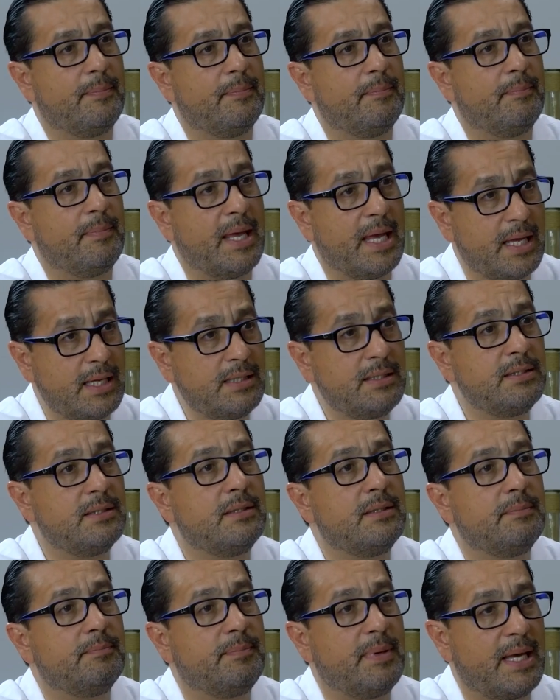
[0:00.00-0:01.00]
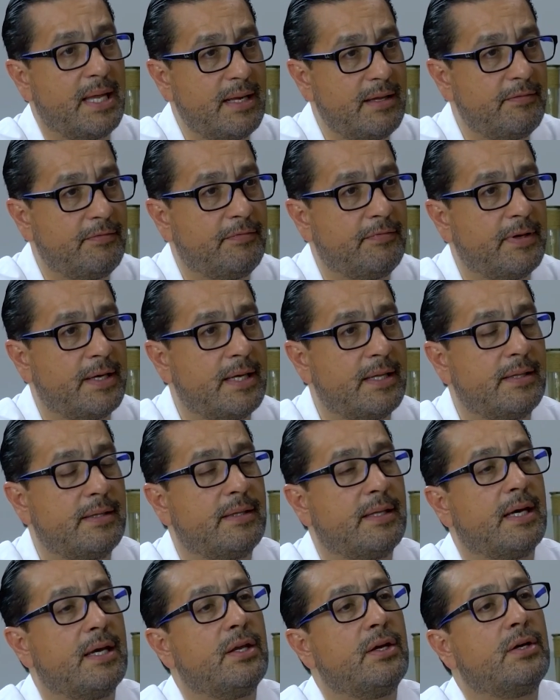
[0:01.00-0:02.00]
main
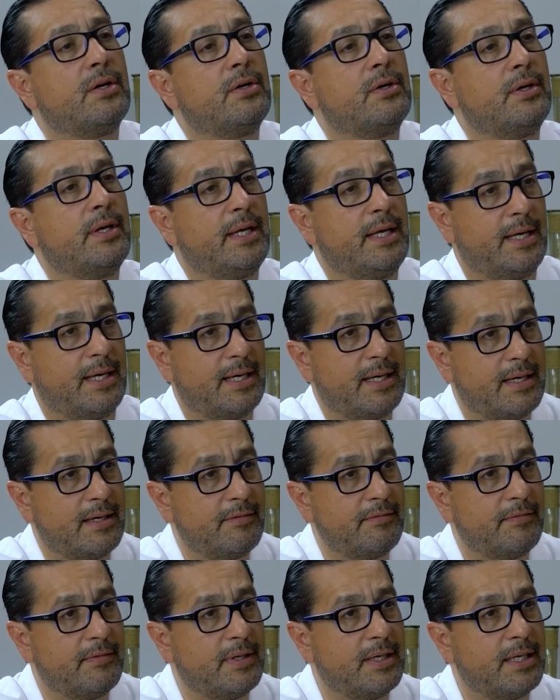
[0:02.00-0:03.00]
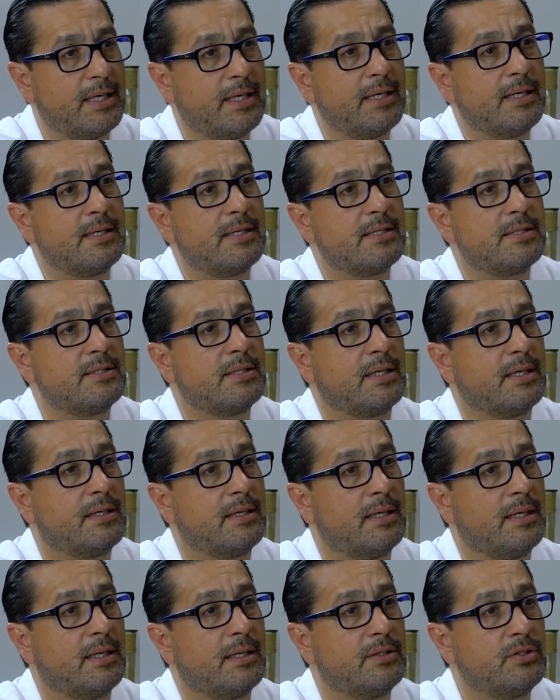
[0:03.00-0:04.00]
benefit that you're going to have is
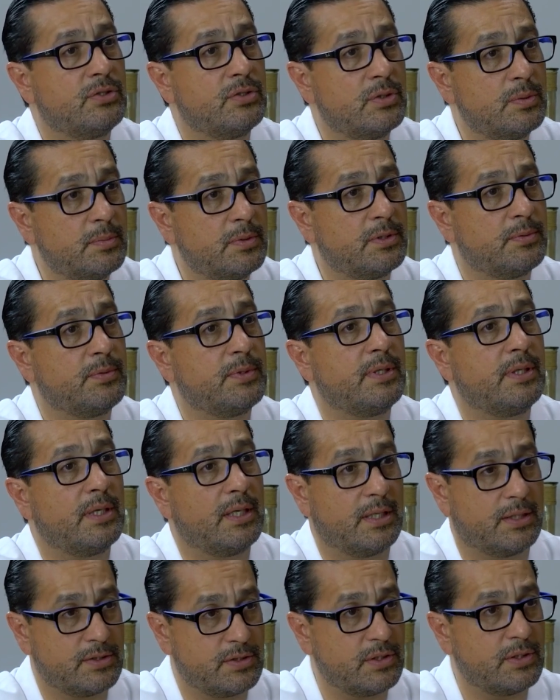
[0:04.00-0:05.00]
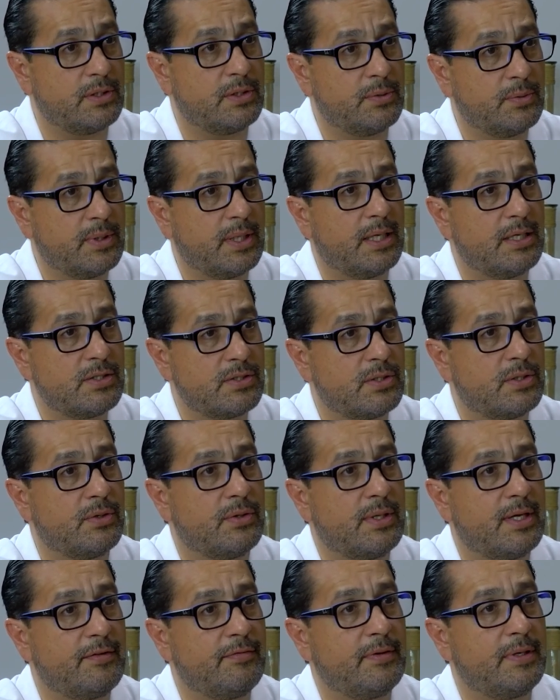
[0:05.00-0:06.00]
tumor reduction, okay? So
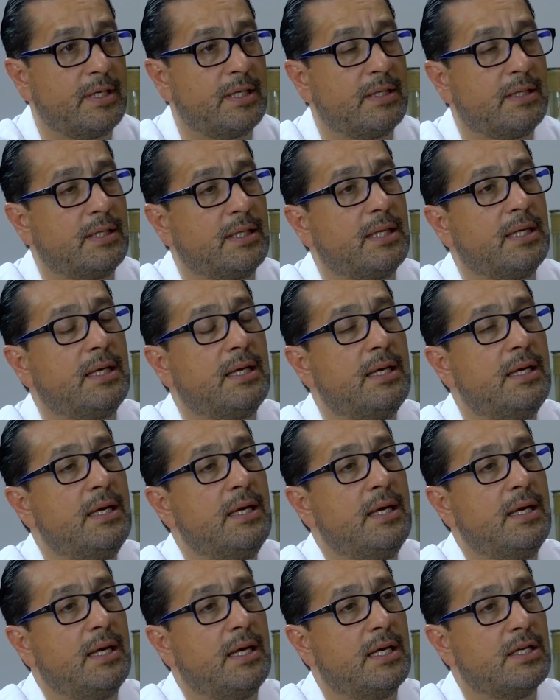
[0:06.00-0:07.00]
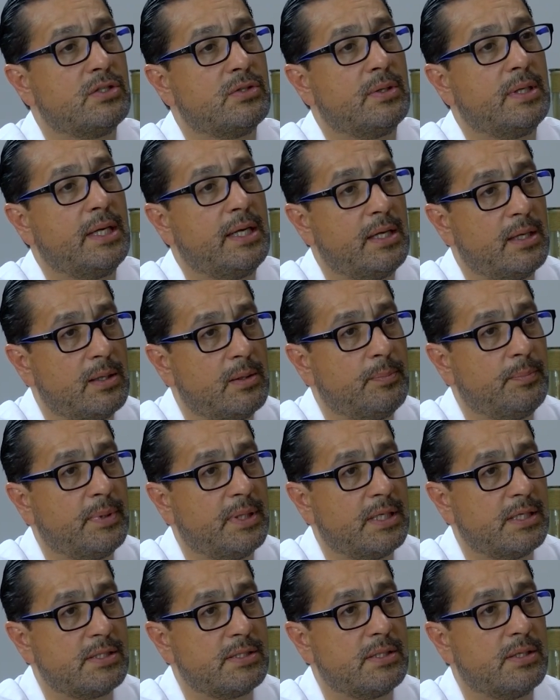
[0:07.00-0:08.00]
definitely it's going to help
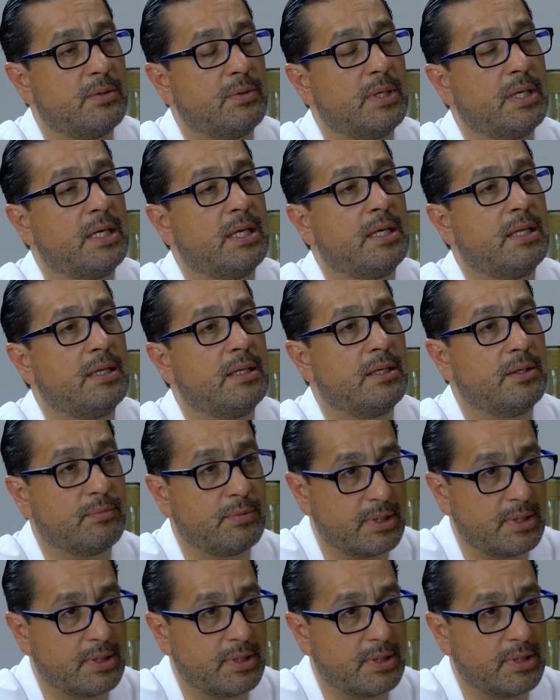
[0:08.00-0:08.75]
us in